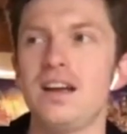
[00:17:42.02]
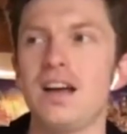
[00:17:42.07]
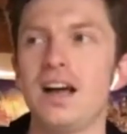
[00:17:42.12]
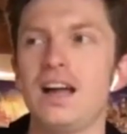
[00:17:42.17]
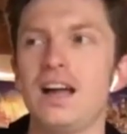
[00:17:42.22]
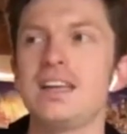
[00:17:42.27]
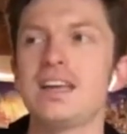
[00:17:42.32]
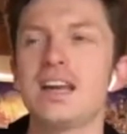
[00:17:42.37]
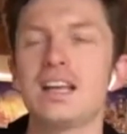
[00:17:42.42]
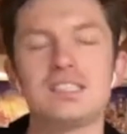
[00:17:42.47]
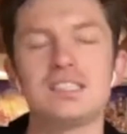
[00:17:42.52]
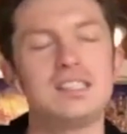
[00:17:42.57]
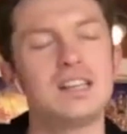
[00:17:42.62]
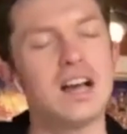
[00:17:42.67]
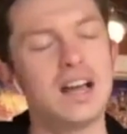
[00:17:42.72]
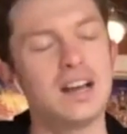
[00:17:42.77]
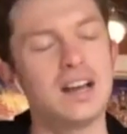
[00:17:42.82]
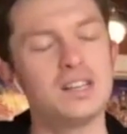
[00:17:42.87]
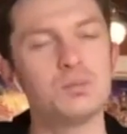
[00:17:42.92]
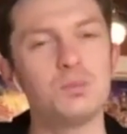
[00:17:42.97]
I guess
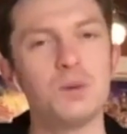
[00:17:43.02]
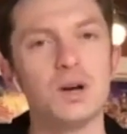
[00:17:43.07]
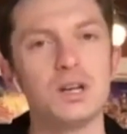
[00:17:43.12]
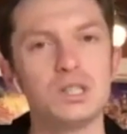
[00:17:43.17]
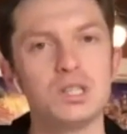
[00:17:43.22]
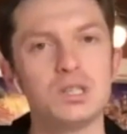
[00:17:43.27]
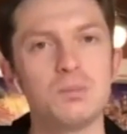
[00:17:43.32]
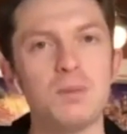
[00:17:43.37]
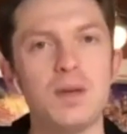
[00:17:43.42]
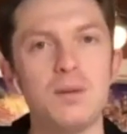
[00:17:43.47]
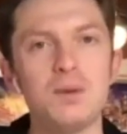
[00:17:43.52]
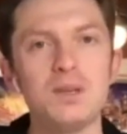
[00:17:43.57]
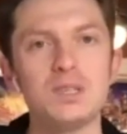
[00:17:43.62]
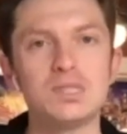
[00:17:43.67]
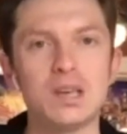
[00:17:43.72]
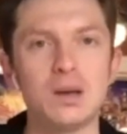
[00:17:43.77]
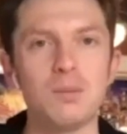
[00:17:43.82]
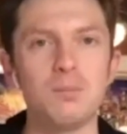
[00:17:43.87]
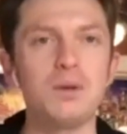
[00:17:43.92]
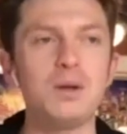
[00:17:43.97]
not as much as maybe
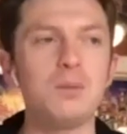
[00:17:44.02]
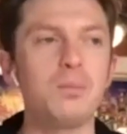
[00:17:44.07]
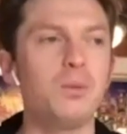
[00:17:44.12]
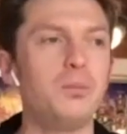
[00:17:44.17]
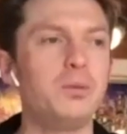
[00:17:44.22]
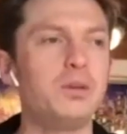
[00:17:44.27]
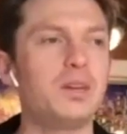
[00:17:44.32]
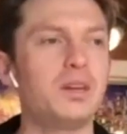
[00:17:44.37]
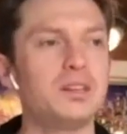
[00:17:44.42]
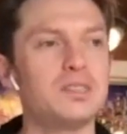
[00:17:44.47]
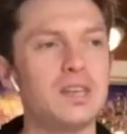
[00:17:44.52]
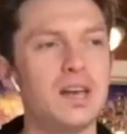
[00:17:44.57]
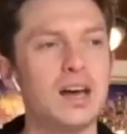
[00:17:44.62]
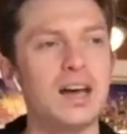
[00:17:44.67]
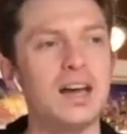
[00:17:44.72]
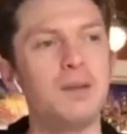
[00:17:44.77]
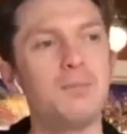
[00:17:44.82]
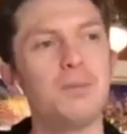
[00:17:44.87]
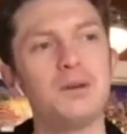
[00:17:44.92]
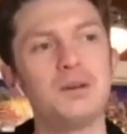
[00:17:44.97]
some people, because
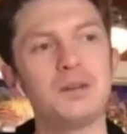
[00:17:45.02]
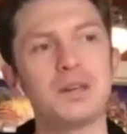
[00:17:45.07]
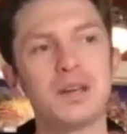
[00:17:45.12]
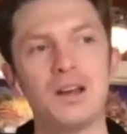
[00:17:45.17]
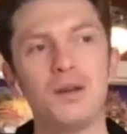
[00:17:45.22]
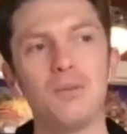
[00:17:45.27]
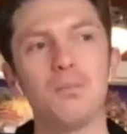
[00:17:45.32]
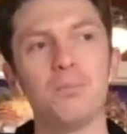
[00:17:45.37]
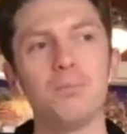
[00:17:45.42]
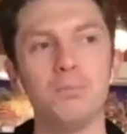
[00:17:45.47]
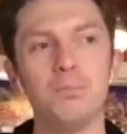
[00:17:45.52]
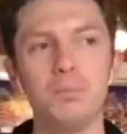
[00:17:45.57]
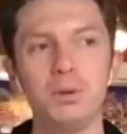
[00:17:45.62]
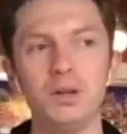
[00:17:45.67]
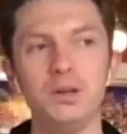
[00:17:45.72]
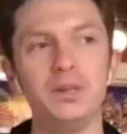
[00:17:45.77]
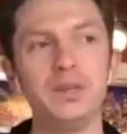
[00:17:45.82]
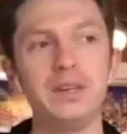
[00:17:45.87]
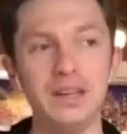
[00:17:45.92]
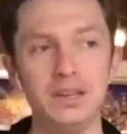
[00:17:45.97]
I'd been kind of
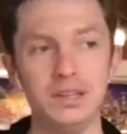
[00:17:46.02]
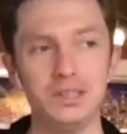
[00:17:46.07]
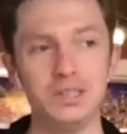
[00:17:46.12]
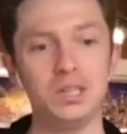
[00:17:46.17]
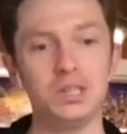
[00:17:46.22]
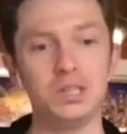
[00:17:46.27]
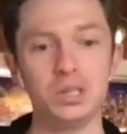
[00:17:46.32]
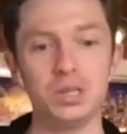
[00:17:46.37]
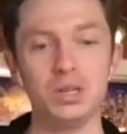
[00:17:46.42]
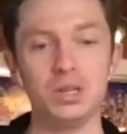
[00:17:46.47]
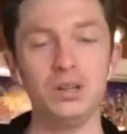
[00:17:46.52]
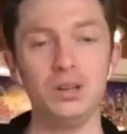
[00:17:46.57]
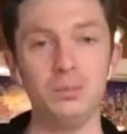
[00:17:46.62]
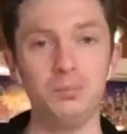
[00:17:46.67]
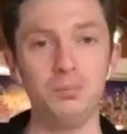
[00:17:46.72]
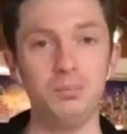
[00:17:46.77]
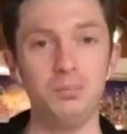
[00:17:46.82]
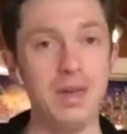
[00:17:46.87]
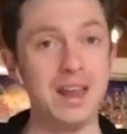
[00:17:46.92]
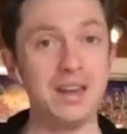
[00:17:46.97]
building a digital
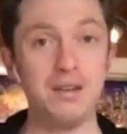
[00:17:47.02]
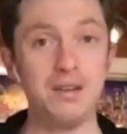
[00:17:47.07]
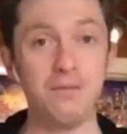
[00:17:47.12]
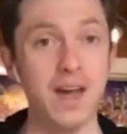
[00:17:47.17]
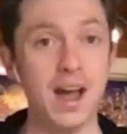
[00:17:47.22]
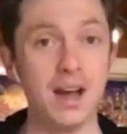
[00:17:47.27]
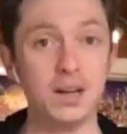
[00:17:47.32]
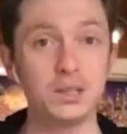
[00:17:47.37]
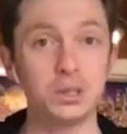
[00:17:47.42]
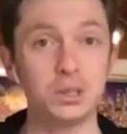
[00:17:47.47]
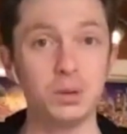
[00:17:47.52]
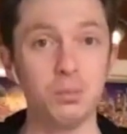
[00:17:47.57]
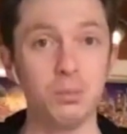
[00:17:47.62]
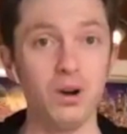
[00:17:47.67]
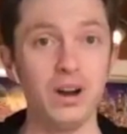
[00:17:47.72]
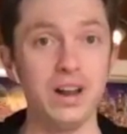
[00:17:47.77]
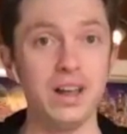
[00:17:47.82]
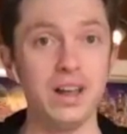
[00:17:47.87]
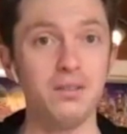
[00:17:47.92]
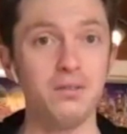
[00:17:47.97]
manufacturing
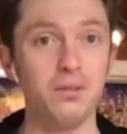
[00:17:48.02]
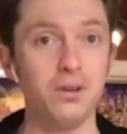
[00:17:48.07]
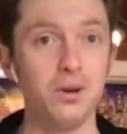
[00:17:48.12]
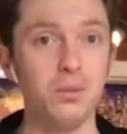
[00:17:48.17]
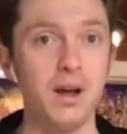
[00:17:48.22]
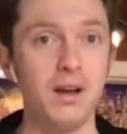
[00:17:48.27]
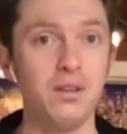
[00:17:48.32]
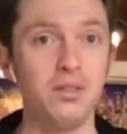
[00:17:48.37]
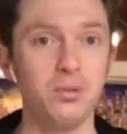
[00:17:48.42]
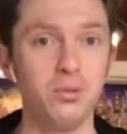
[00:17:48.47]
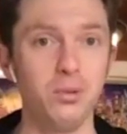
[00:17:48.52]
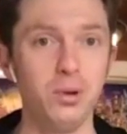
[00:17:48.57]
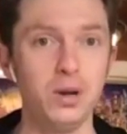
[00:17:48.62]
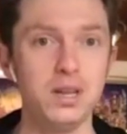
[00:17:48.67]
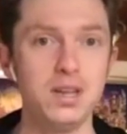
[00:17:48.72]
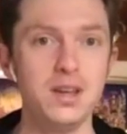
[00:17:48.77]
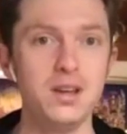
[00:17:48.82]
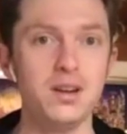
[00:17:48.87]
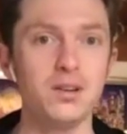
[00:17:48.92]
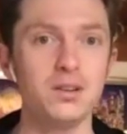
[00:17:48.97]
brand for about 3
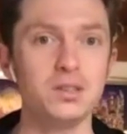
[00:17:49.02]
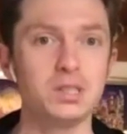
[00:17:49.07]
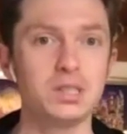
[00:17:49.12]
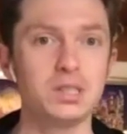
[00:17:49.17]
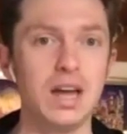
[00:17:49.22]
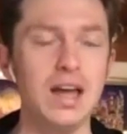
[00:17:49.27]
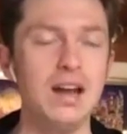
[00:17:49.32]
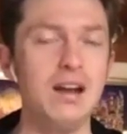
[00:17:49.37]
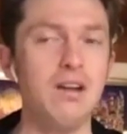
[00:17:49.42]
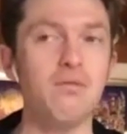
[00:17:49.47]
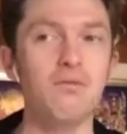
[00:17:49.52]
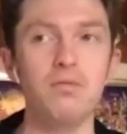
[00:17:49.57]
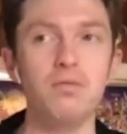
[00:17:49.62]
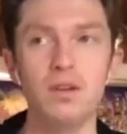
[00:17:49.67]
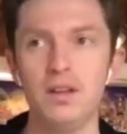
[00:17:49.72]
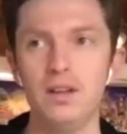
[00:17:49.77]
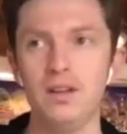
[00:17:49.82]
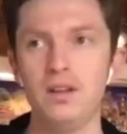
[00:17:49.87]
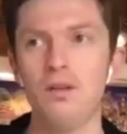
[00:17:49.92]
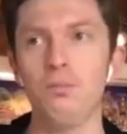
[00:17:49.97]
years, kind of
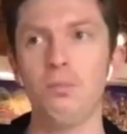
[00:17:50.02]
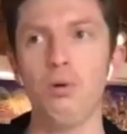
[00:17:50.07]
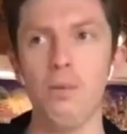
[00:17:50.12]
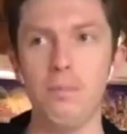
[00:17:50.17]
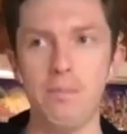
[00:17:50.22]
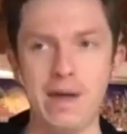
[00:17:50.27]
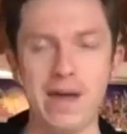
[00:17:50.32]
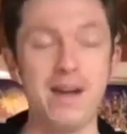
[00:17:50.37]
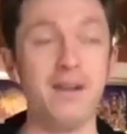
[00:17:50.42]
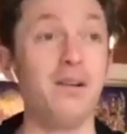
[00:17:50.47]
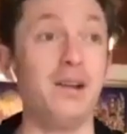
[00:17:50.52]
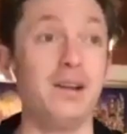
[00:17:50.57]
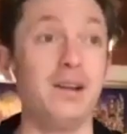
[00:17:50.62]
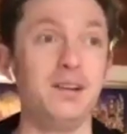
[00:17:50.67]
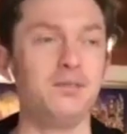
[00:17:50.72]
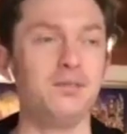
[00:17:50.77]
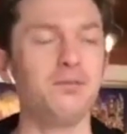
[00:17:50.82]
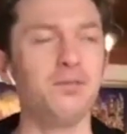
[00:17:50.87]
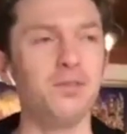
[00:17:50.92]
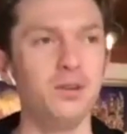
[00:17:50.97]

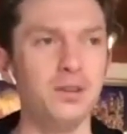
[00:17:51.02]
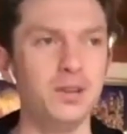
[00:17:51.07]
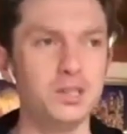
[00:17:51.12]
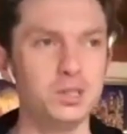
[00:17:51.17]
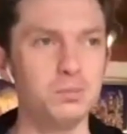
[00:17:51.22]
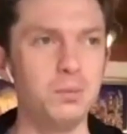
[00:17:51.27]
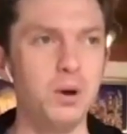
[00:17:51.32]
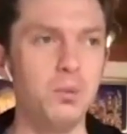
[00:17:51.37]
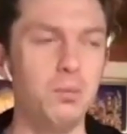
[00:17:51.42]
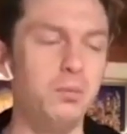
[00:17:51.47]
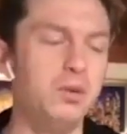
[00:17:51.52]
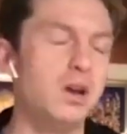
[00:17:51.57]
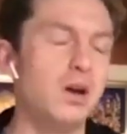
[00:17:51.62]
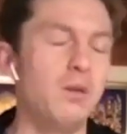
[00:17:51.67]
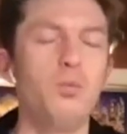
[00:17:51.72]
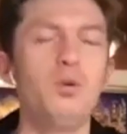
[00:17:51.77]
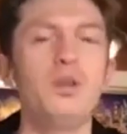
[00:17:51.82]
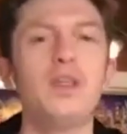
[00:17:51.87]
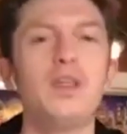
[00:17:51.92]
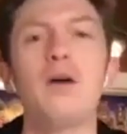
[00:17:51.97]
preparing for this moment
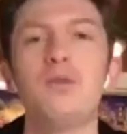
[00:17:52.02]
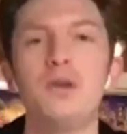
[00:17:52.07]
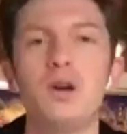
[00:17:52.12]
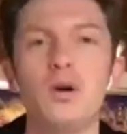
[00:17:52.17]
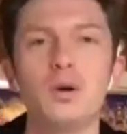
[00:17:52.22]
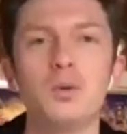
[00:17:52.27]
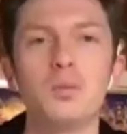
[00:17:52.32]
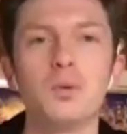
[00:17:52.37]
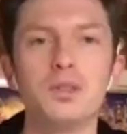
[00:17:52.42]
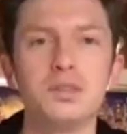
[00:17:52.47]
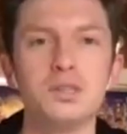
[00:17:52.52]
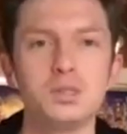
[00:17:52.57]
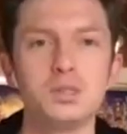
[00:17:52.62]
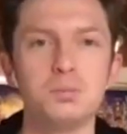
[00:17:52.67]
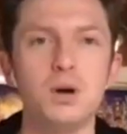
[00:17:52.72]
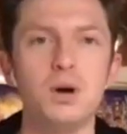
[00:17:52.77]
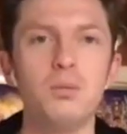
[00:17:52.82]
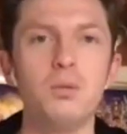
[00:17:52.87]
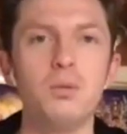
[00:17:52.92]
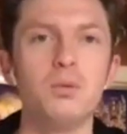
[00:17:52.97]
without knowing what this
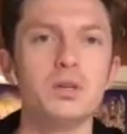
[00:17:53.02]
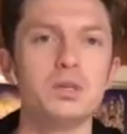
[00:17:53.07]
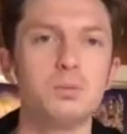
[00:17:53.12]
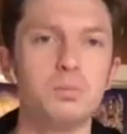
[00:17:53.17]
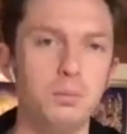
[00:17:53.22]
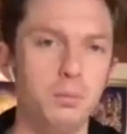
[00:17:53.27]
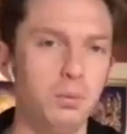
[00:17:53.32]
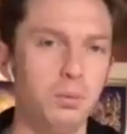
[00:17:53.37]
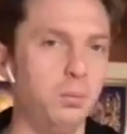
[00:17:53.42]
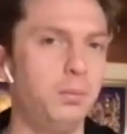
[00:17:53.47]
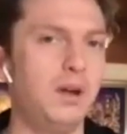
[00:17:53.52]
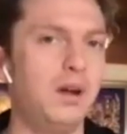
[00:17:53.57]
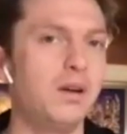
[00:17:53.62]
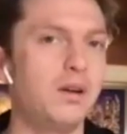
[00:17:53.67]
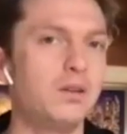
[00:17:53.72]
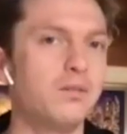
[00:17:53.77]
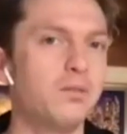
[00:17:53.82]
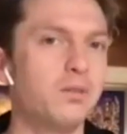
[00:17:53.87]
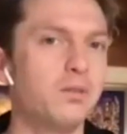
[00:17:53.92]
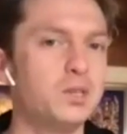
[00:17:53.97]
moment was, but
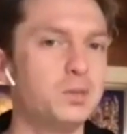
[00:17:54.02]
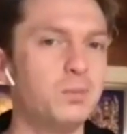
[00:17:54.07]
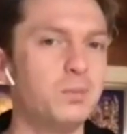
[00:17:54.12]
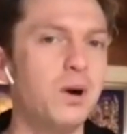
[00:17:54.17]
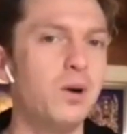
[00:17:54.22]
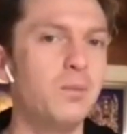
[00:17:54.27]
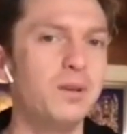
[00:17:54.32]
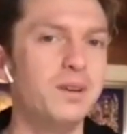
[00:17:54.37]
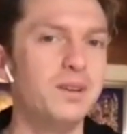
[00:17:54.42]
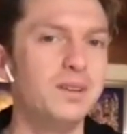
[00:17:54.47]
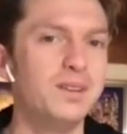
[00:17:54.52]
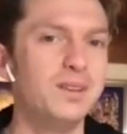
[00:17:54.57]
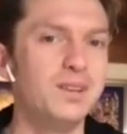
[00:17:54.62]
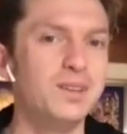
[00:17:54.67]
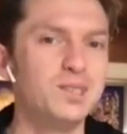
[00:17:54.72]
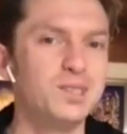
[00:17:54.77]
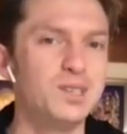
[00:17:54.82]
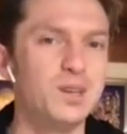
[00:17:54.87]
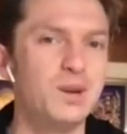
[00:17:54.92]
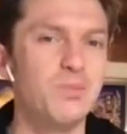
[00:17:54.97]
preparing for this moment
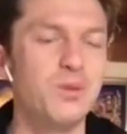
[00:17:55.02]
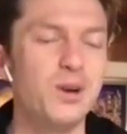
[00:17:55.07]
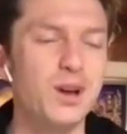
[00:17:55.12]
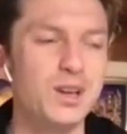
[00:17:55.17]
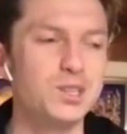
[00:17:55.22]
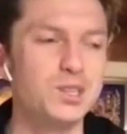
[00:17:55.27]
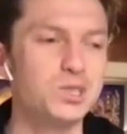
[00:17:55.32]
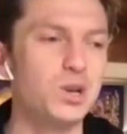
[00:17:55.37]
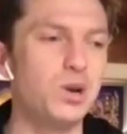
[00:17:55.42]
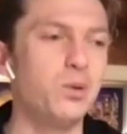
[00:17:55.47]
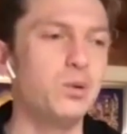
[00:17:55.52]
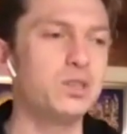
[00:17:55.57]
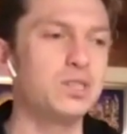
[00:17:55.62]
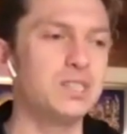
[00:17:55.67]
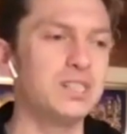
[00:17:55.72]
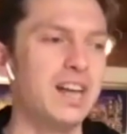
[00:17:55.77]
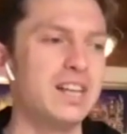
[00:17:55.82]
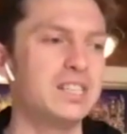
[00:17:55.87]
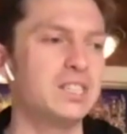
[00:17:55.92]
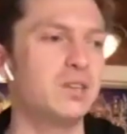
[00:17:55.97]
in some ways. So it was
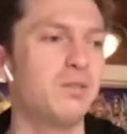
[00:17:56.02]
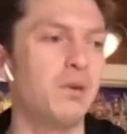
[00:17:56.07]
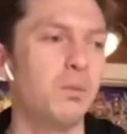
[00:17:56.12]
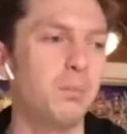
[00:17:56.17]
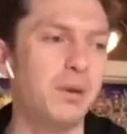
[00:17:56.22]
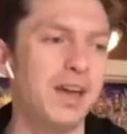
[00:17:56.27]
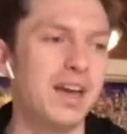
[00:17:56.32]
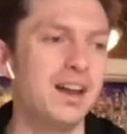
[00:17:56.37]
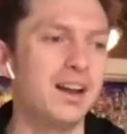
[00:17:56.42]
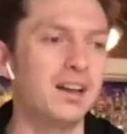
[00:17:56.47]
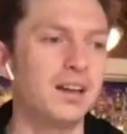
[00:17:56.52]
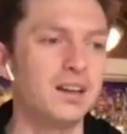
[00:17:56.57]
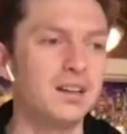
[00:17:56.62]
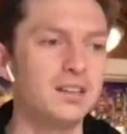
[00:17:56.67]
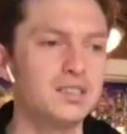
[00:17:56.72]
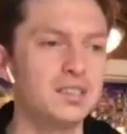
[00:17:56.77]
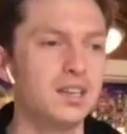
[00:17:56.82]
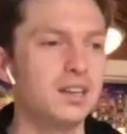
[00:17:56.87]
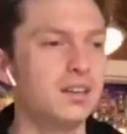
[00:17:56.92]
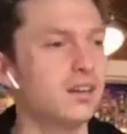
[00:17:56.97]
less of a panic, and
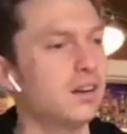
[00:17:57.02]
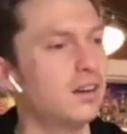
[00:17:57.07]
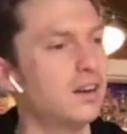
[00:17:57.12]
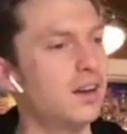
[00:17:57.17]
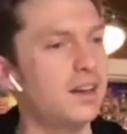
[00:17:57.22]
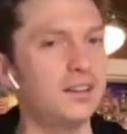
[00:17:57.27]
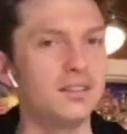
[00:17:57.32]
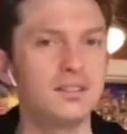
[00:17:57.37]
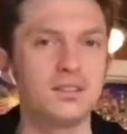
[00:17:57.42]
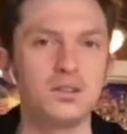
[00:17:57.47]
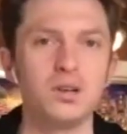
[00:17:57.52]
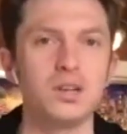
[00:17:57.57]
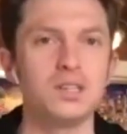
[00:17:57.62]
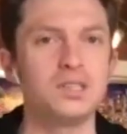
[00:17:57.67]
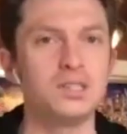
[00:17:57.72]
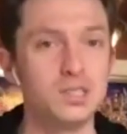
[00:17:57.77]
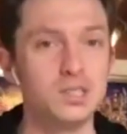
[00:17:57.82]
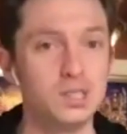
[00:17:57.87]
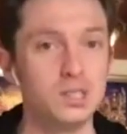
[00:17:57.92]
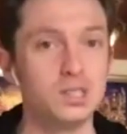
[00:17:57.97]
it's like, all right, Chris,
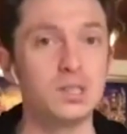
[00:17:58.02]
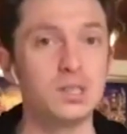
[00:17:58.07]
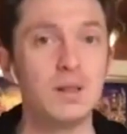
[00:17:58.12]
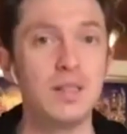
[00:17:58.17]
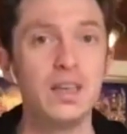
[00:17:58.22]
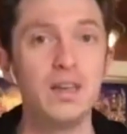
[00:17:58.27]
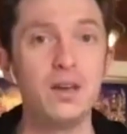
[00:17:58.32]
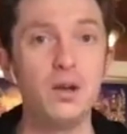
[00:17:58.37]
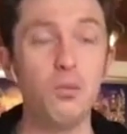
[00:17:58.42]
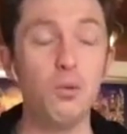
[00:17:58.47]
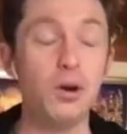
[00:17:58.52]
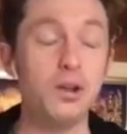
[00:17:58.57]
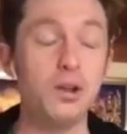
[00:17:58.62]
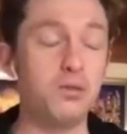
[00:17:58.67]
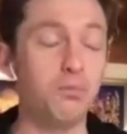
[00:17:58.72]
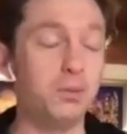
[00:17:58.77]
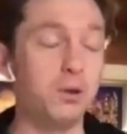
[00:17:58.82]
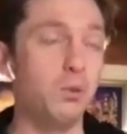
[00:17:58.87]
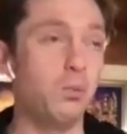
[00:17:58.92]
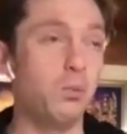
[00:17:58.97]
this is what
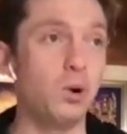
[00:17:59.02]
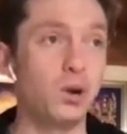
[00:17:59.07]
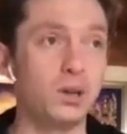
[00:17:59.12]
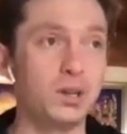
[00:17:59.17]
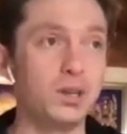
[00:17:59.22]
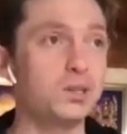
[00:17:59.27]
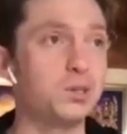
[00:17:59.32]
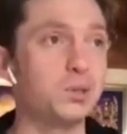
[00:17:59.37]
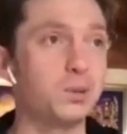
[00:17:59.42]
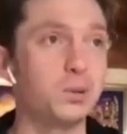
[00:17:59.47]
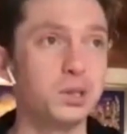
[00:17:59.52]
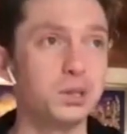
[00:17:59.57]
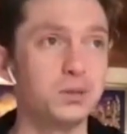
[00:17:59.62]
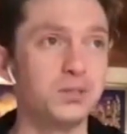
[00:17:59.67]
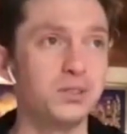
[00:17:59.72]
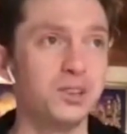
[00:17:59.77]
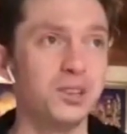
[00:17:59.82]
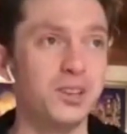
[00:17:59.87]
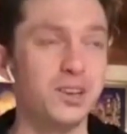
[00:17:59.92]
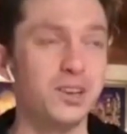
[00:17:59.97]
you've been working towards
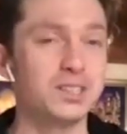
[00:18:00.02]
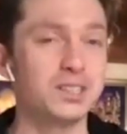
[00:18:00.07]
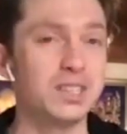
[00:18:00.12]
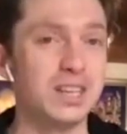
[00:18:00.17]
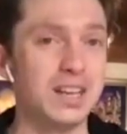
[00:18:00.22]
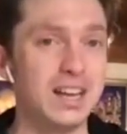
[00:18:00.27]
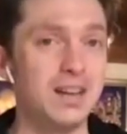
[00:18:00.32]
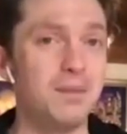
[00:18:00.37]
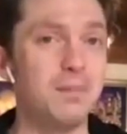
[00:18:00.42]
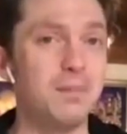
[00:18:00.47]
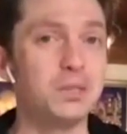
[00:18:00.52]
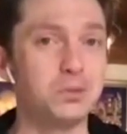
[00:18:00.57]
for a long time.